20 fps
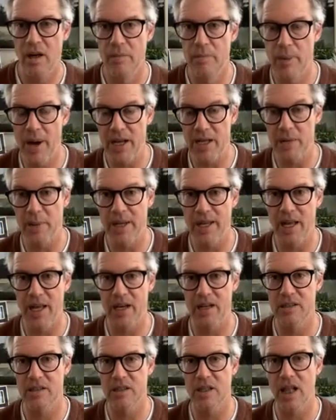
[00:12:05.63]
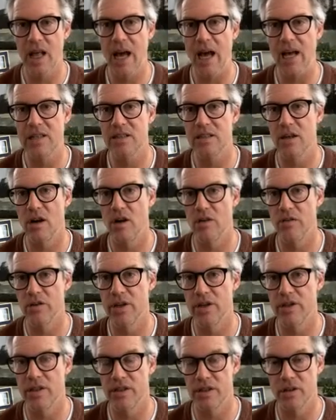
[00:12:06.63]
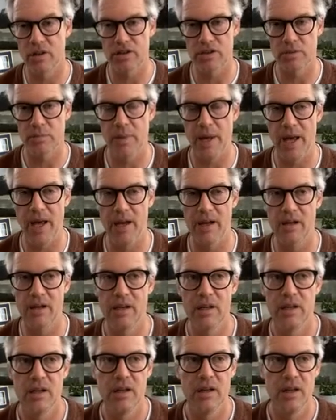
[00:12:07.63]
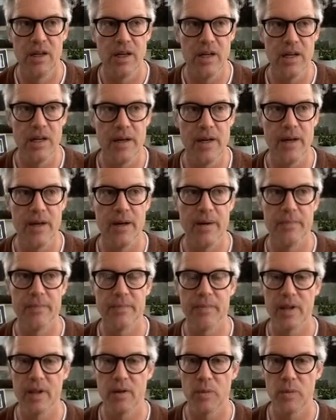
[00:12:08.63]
bike mechanics class over at the Tulsa Met. And